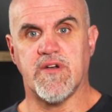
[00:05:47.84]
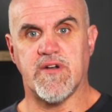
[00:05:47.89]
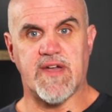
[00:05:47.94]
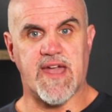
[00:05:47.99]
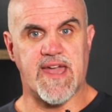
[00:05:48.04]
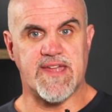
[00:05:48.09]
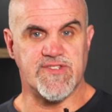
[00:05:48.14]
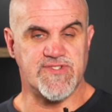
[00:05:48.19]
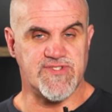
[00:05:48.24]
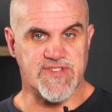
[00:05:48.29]

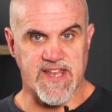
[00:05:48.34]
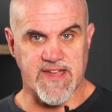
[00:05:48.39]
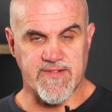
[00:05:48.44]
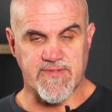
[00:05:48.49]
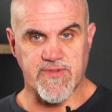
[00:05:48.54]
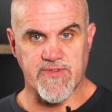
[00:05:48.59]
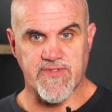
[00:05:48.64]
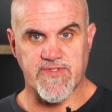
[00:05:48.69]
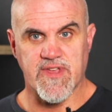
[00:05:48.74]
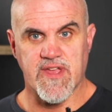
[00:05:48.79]
energy
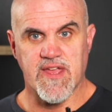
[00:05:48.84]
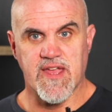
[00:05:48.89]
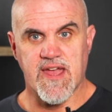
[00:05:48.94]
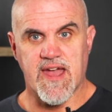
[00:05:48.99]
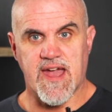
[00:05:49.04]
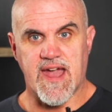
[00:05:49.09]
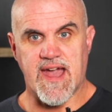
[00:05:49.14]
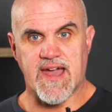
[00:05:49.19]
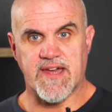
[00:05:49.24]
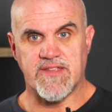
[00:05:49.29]
levels.
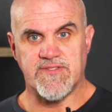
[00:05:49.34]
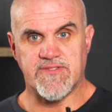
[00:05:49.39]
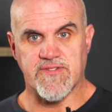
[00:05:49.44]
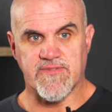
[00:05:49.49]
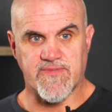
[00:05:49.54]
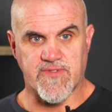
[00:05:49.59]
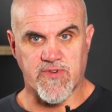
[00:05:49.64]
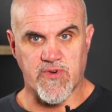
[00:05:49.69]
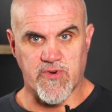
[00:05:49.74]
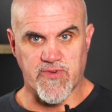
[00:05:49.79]
And
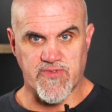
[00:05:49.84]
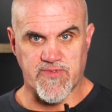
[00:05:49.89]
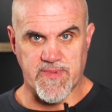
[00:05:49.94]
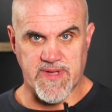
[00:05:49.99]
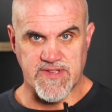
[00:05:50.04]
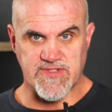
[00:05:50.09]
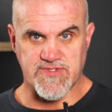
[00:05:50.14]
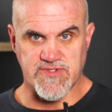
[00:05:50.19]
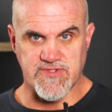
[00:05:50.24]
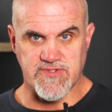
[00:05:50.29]
of course,
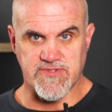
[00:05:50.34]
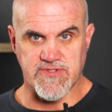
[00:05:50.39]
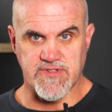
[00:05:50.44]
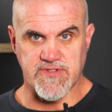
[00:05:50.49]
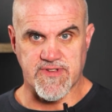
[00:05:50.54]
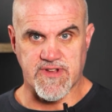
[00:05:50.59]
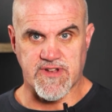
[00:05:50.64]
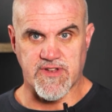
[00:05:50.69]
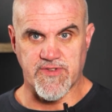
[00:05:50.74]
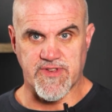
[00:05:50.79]
make sure you're
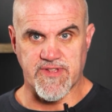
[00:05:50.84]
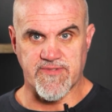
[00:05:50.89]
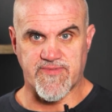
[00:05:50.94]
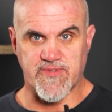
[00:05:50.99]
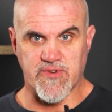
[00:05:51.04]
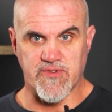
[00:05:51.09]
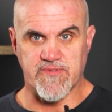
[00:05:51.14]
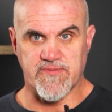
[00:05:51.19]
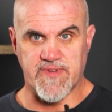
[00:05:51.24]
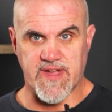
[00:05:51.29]
including
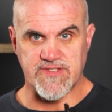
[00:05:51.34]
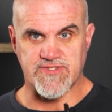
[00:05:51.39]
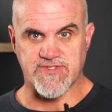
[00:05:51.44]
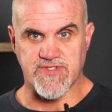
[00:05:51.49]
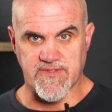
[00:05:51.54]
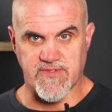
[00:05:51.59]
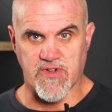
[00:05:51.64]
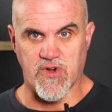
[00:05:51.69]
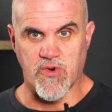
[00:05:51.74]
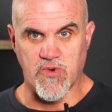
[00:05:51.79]
fruit and veg so
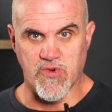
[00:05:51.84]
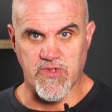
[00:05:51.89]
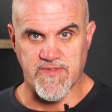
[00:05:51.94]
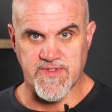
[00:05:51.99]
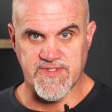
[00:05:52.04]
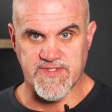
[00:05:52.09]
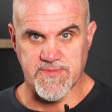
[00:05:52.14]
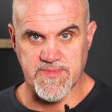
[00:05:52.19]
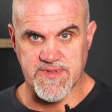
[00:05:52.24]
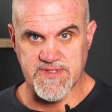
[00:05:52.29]
you've got all the
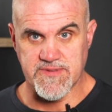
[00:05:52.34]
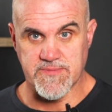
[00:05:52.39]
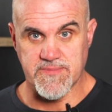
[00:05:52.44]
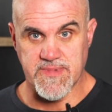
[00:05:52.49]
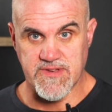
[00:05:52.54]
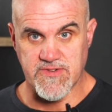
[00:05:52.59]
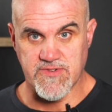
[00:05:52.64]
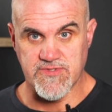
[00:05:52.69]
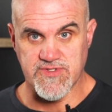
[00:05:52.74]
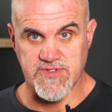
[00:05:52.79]
vitamins and
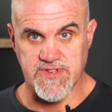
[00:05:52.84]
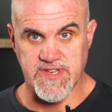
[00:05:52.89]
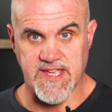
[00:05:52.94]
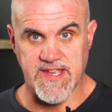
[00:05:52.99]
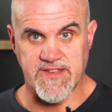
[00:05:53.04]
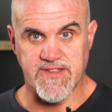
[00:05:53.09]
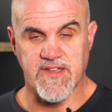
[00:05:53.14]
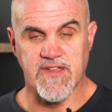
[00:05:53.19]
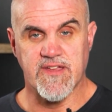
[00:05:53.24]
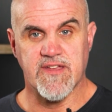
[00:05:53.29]
minerals you
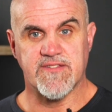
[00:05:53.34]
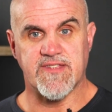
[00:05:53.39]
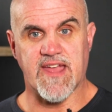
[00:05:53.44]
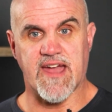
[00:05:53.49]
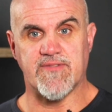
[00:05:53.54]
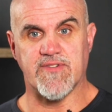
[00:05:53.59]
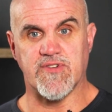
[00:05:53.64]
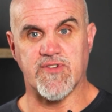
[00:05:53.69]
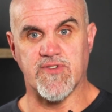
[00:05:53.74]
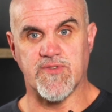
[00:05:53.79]
need to
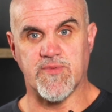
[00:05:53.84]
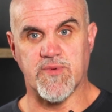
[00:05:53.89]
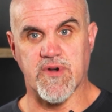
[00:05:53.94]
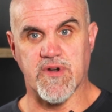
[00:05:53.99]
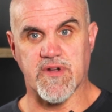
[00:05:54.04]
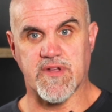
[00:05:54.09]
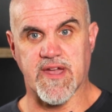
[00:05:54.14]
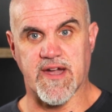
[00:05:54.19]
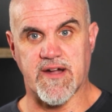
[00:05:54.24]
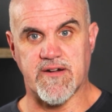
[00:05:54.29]
have a good
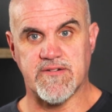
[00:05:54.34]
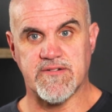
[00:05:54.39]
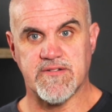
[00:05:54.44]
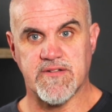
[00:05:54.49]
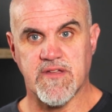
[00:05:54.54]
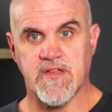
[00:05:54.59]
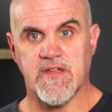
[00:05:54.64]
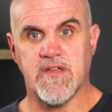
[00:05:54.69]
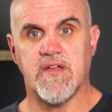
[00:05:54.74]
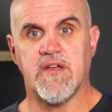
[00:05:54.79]
workout.
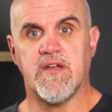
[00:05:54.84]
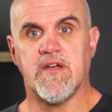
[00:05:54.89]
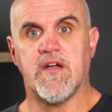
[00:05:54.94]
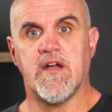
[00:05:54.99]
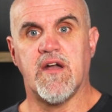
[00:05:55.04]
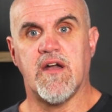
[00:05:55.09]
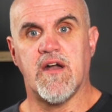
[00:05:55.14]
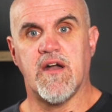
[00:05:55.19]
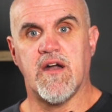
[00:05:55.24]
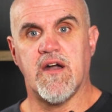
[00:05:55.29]

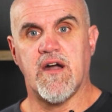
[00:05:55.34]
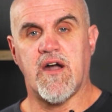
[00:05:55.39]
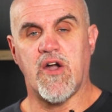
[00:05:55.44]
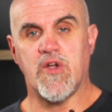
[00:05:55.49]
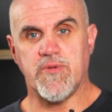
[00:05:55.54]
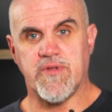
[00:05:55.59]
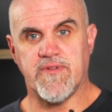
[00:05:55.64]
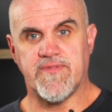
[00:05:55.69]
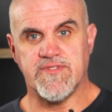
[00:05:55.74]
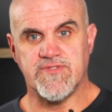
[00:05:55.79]

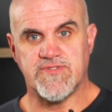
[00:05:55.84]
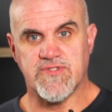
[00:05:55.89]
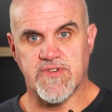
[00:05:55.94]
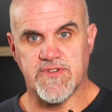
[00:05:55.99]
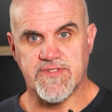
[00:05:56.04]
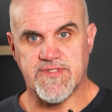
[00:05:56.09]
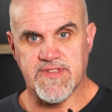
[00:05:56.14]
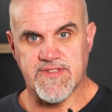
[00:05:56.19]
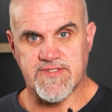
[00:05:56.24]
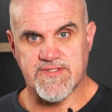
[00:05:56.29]
Hope you've
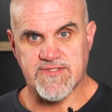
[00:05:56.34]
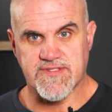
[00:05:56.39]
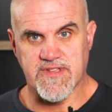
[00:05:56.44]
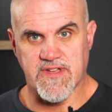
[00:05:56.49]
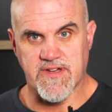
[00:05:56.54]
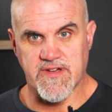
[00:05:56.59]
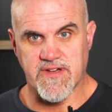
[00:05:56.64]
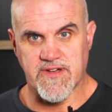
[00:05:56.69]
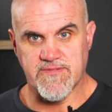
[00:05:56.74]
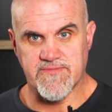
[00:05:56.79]
enjoyed this
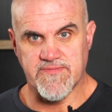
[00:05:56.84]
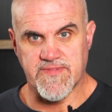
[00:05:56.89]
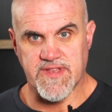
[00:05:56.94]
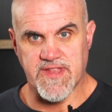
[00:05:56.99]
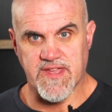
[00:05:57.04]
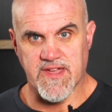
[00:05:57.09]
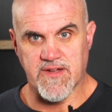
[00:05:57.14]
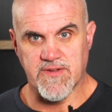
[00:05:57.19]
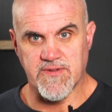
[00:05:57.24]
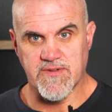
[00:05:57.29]

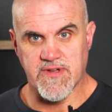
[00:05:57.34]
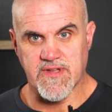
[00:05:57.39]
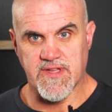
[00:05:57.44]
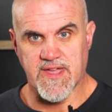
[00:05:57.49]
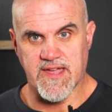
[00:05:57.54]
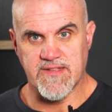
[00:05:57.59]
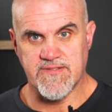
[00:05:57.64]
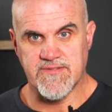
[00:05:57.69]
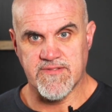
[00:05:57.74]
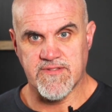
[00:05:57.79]
video
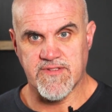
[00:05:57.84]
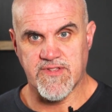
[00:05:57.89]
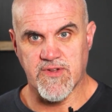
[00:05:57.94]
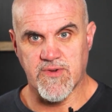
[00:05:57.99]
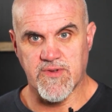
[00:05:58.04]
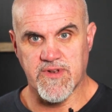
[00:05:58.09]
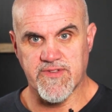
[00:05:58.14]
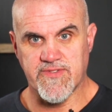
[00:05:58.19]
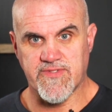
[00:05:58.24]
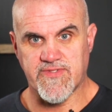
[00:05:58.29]
again,
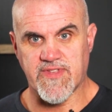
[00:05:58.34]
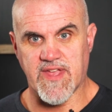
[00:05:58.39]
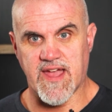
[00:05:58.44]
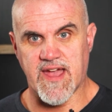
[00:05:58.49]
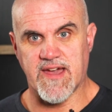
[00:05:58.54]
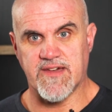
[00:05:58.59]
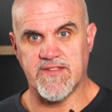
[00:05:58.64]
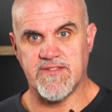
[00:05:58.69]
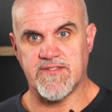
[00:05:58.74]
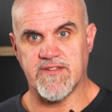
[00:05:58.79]
Huelers,
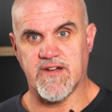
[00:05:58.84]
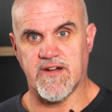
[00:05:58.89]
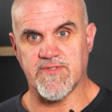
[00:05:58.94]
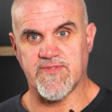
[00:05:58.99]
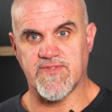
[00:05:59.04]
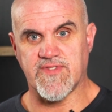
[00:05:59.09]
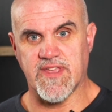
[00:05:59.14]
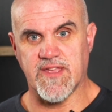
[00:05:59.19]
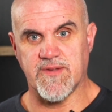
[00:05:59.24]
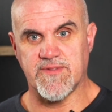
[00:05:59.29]
and I'll
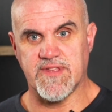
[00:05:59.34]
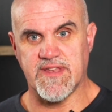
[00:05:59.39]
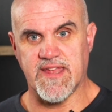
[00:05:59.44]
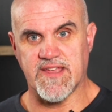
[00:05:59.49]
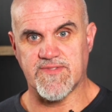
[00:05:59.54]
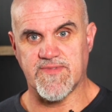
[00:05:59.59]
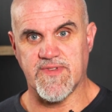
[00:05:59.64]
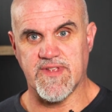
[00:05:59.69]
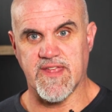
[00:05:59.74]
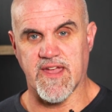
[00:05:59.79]
see you in the
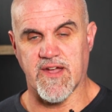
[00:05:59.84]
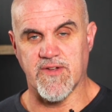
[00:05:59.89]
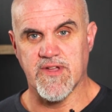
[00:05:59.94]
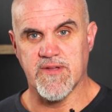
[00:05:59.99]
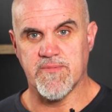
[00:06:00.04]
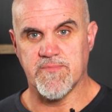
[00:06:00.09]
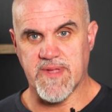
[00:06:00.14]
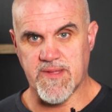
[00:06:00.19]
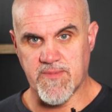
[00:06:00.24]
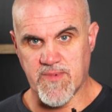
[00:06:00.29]
next video.
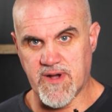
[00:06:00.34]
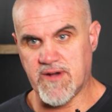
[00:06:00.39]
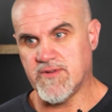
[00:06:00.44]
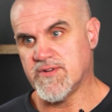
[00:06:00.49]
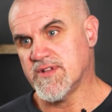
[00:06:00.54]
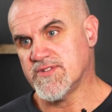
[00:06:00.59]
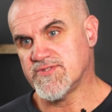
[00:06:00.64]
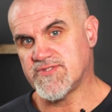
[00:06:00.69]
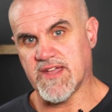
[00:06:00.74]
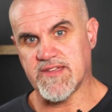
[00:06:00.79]
Meanwhile,
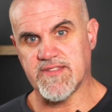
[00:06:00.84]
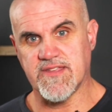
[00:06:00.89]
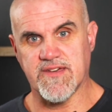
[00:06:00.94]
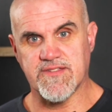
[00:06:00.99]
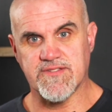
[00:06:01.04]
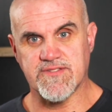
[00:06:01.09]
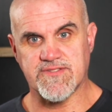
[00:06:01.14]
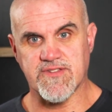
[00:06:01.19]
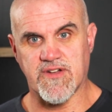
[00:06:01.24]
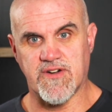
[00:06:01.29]
check the
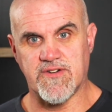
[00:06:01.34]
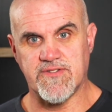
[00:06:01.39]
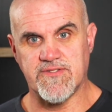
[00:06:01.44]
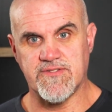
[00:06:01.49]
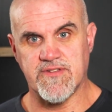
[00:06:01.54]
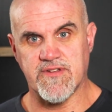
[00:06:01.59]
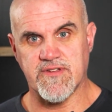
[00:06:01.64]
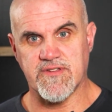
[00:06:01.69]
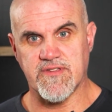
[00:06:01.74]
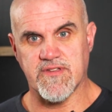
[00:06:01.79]
others
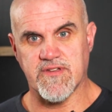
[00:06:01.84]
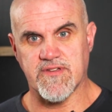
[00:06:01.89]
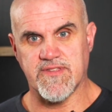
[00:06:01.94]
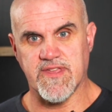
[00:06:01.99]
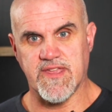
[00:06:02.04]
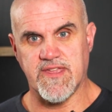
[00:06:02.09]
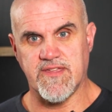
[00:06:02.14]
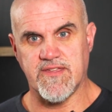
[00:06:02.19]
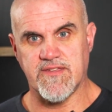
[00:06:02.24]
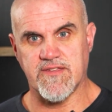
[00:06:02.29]
on
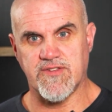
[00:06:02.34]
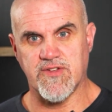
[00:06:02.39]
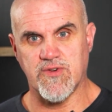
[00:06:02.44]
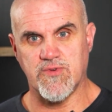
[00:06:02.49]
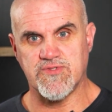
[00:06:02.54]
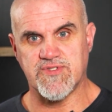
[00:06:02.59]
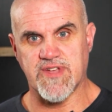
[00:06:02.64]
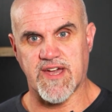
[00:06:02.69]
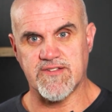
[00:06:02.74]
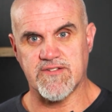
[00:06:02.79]
the
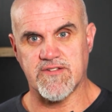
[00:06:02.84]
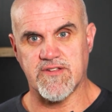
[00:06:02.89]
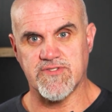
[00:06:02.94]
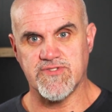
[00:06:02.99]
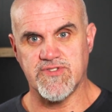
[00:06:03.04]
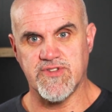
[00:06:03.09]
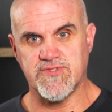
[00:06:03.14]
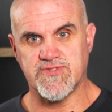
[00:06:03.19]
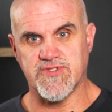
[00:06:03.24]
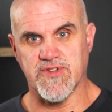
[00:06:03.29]
Huel channel
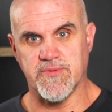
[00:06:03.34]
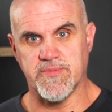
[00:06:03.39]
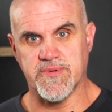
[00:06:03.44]
on YouTube.